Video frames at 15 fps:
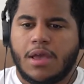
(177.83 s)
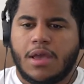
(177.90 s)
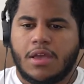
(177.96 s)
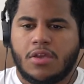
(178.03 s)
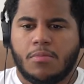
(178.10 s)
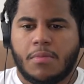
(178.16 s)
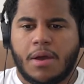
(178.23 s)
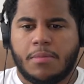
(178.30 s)
And
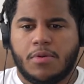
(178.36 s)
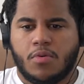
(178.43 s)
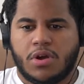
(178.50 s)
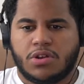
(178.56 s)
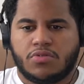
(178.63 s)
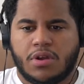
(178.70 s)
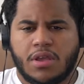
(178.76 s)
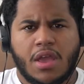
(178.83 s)
you might be
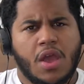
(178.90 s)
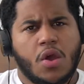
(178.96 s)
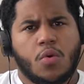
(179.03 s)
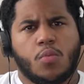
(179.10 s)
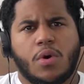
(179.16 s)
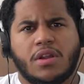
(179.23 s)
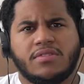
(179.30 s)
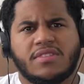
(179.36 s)
wondering,
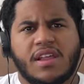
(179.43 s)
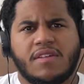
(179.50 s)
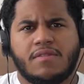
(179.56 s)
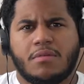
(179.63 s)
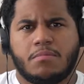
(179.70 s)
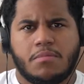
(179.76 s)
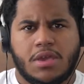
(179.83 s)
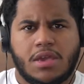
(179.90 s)
what does that
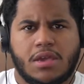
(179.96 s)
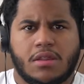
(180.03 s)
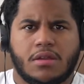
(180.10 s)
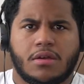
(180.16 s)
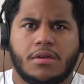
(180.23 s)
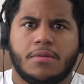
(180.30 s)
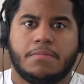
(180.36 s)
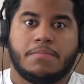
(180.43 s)
even mean?
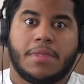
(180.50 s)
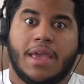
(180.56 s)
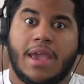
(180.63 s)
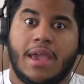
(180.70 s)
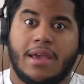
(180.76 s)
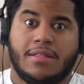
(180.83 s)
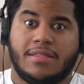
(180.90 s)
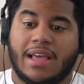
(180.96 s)

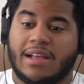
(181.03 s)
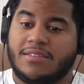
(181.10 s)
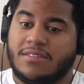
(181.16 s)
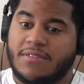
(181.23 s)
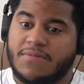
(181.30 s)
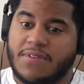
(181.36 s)
And that's the